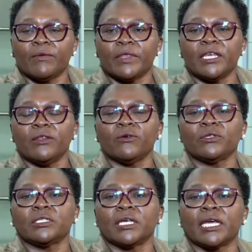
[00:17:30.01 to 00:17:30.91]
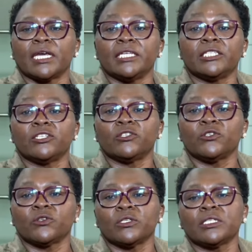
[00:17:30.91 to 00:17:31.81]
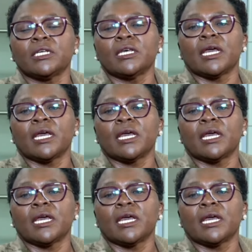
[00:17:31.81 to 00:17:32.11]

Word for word: within those institutions